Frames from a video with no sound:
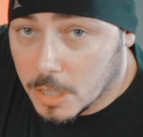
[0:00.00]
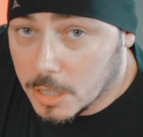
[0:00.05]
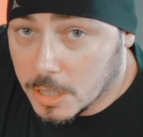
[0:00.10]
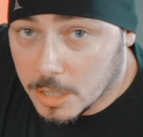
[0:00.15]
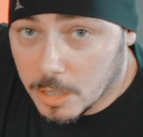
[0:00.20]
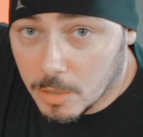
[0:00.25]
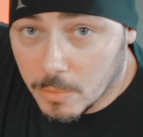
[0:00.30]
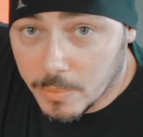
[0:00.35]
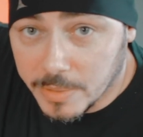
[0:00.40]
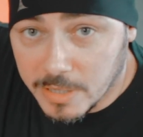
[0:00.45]

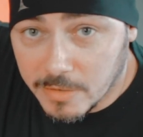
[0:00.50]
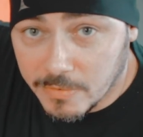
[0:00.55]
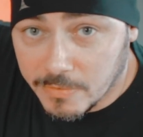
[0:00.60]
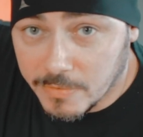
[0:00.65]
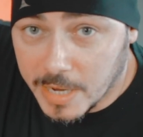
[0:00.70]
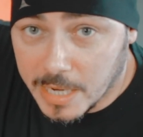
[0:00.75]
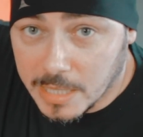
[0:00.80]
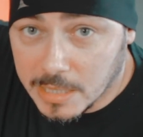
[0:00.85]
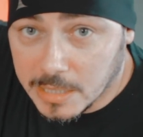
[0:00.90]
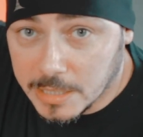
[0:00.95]
when you
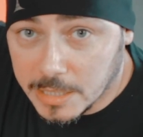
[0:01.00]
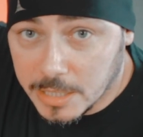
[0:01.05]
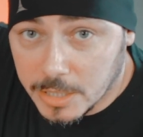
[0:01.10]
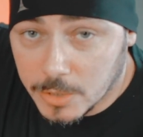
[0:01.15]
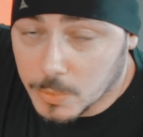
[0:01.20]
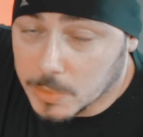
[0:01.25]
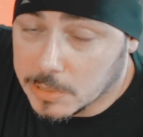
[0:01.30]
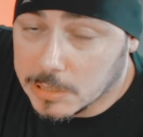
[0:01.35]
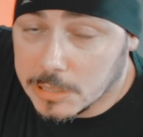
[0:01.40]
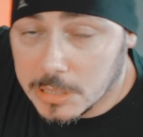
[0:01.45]
fight,
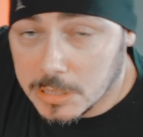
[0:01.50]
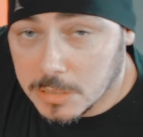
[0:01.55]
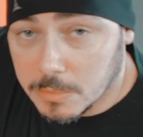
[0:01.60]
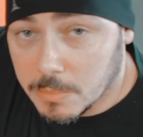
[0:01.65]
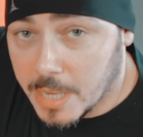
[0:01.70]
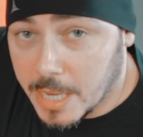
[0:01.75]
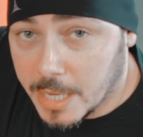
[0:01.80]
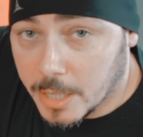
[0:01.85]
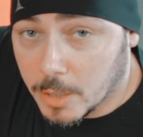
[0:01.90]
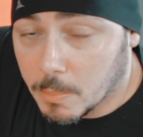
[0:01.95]
lineage really doesn't
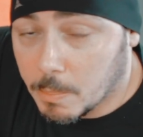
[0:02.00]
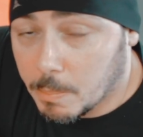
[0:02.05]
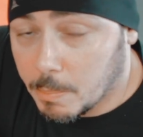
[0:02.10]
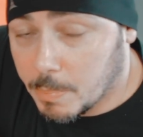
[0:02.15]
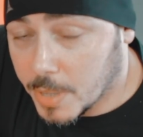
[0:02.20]
matter,